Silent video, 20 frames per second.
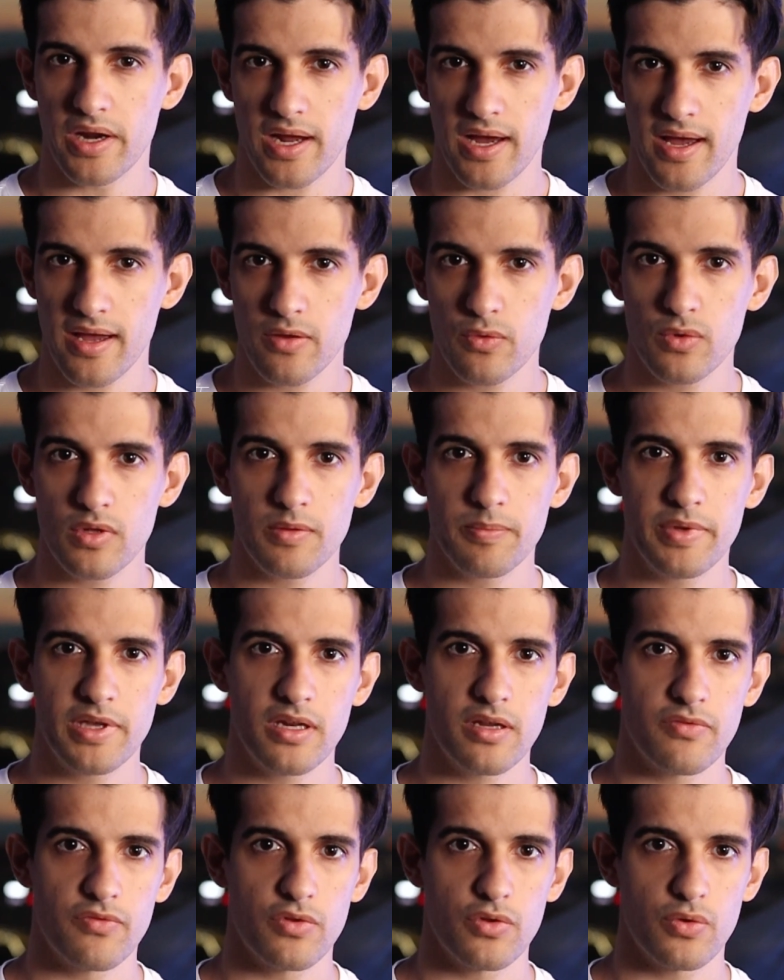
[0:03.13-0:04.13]
I will be
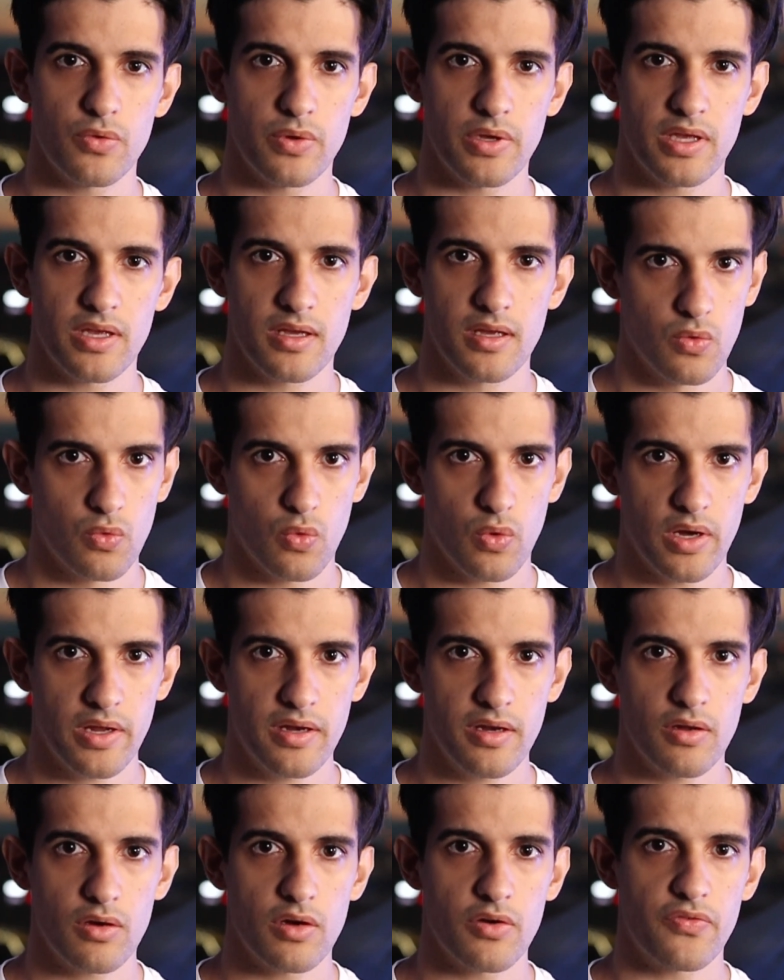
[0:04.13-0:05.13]
reviewing one
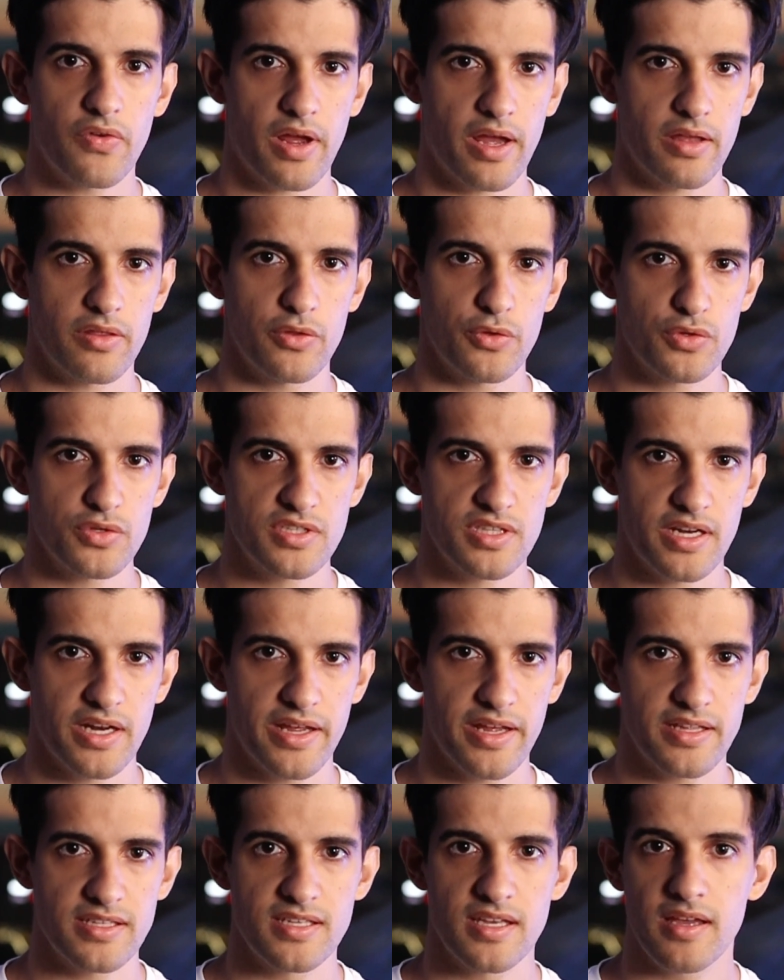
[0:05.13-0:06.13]
of Andrew's
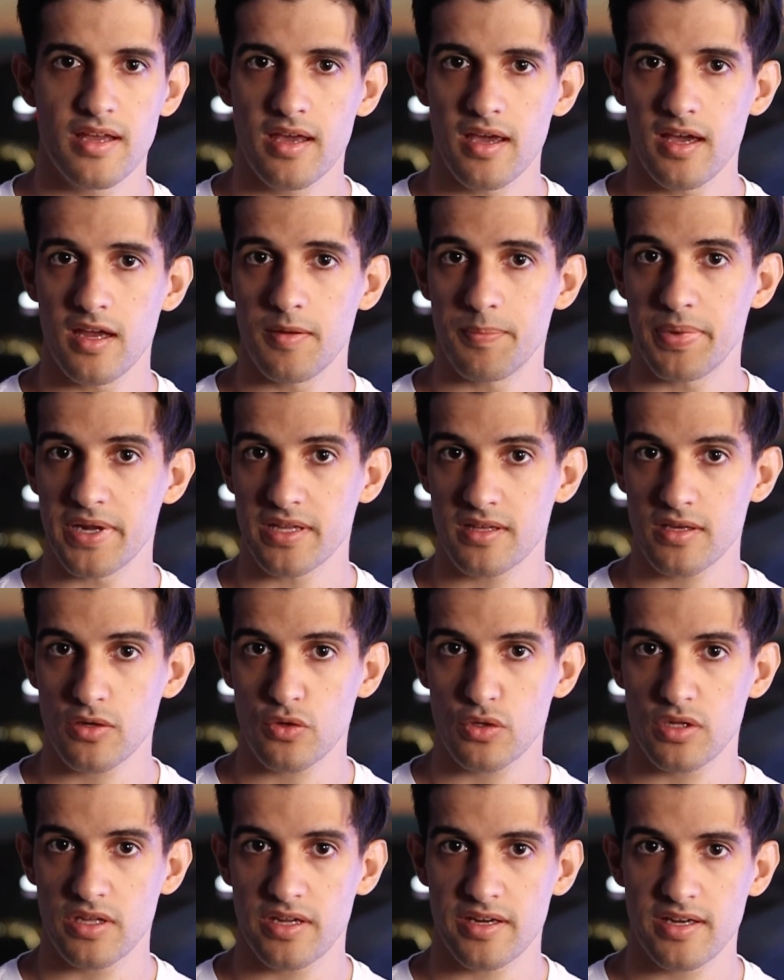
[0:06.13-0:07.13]
trades, and
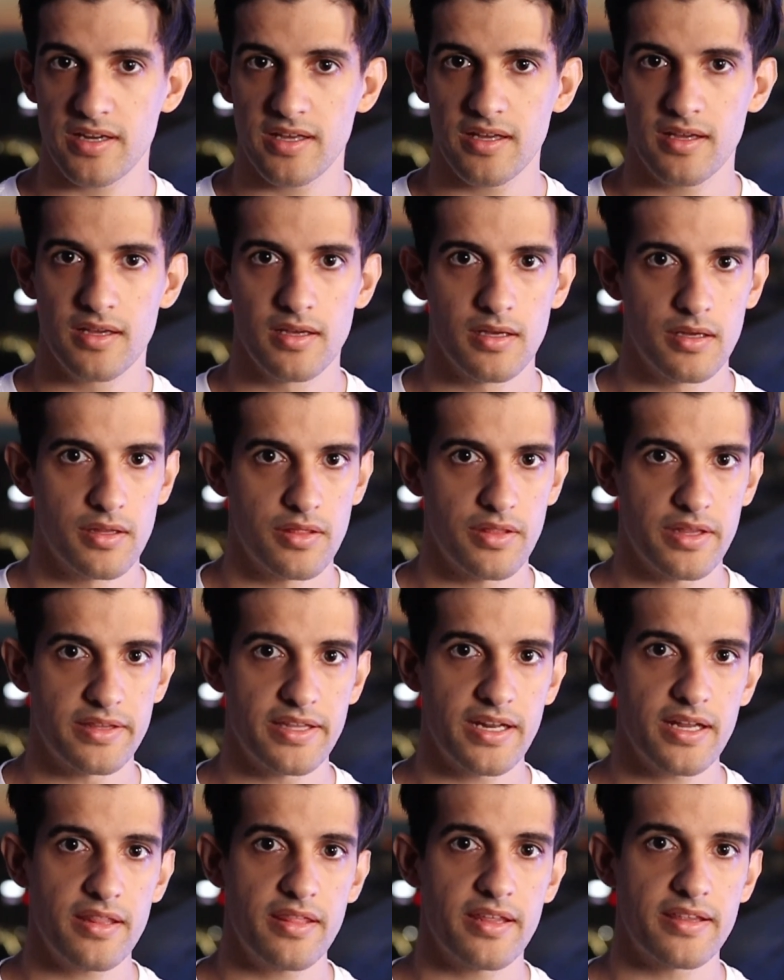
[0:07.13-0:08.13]
particularly the
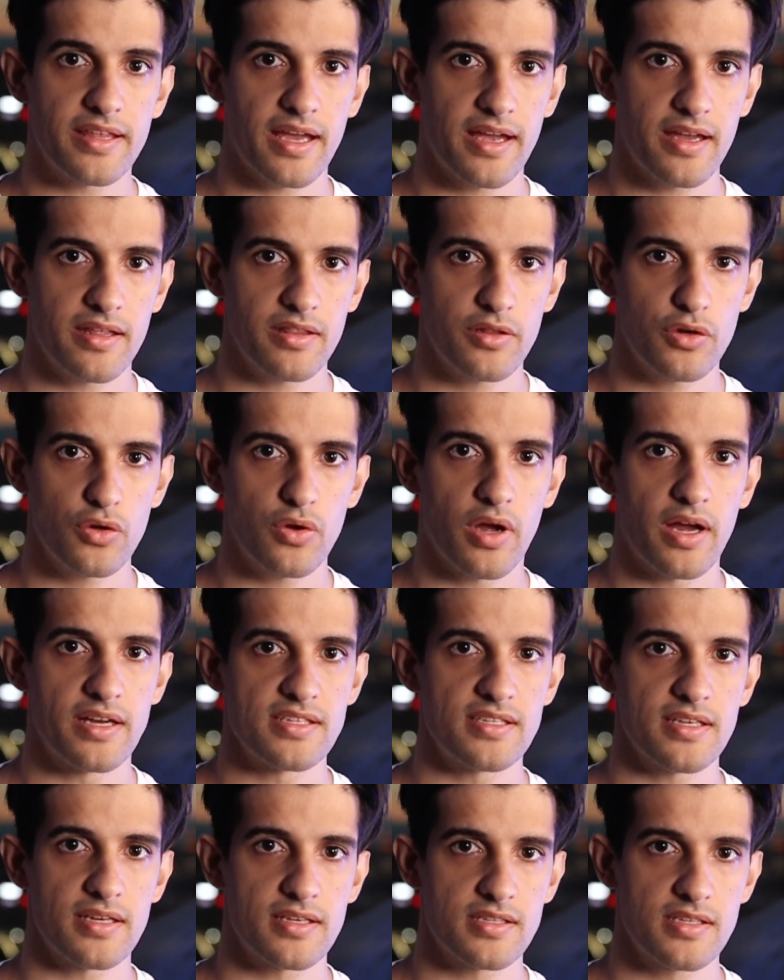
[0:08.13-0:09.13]
trade that Andrew has
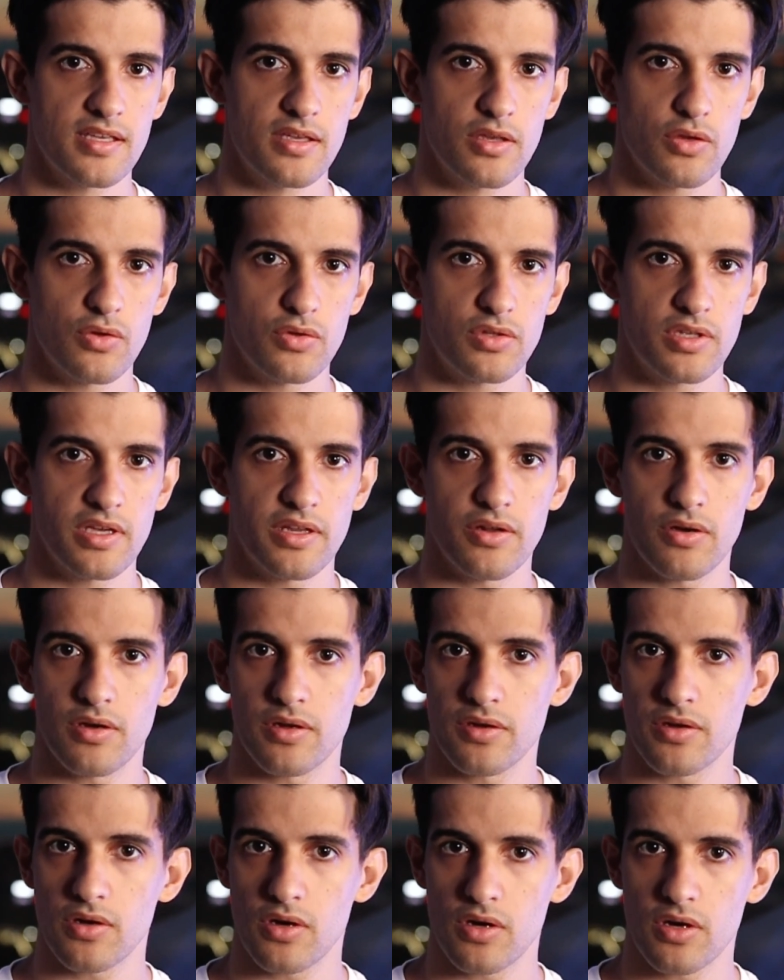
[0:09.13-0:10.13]
executed
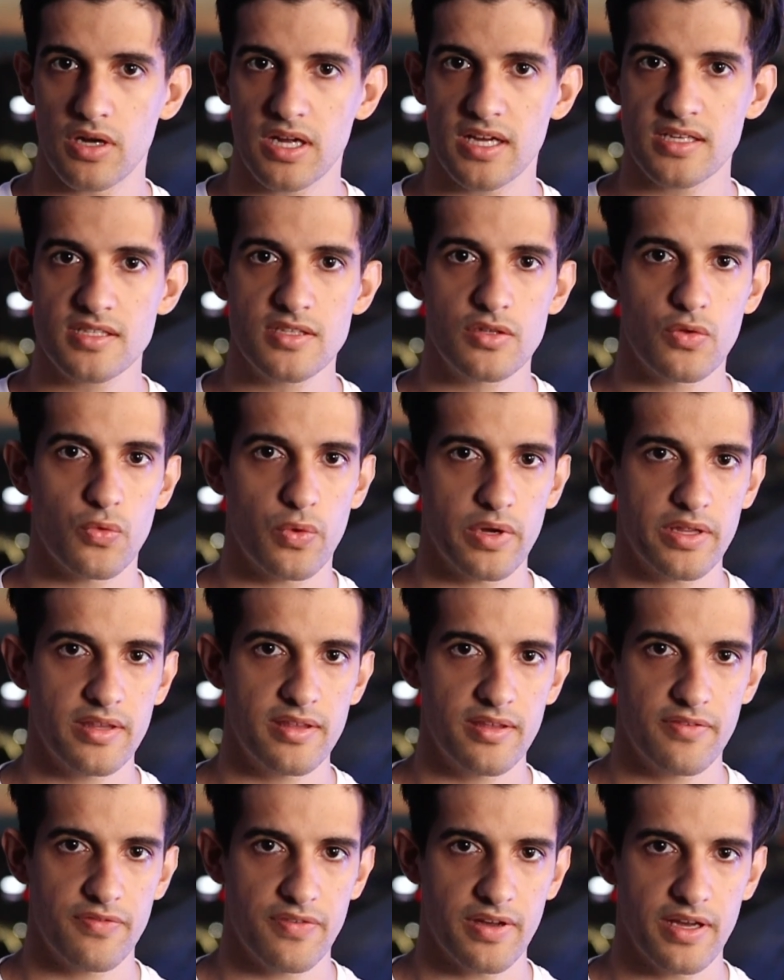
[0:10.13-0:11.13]
on August
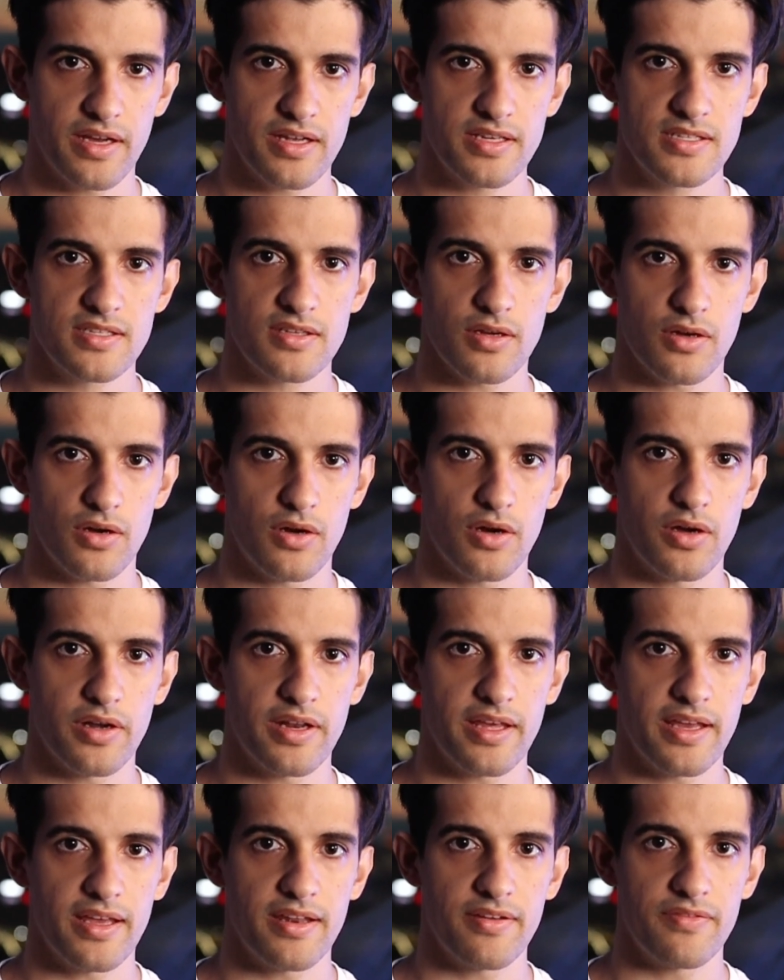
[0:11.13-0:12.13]
21st on
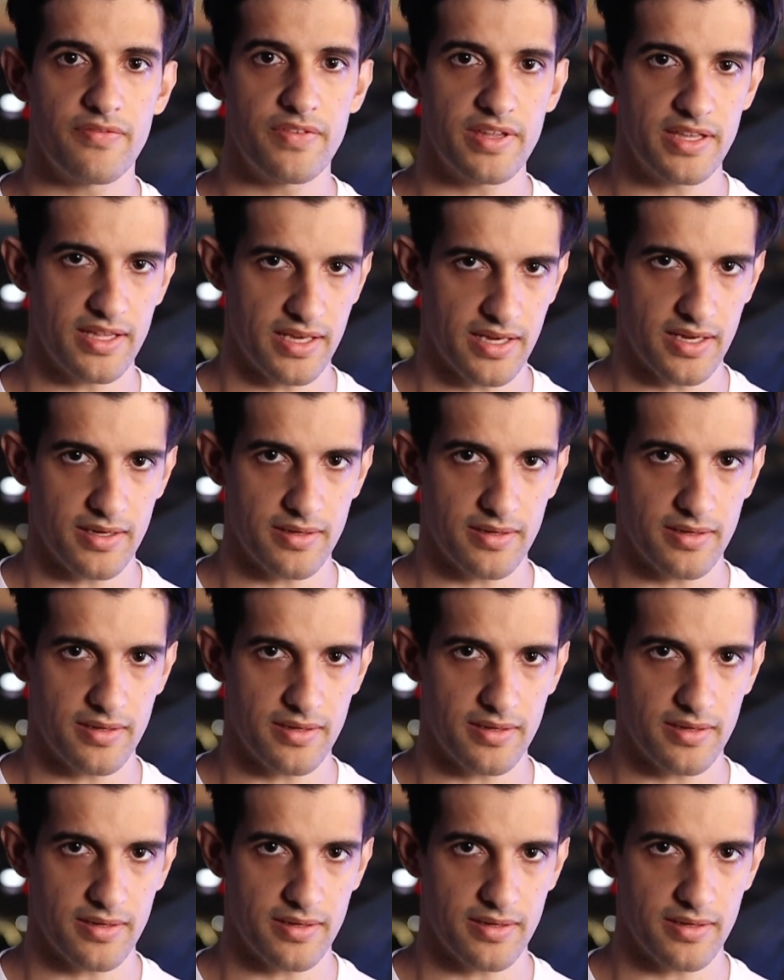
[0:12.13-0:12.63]
Nvidia.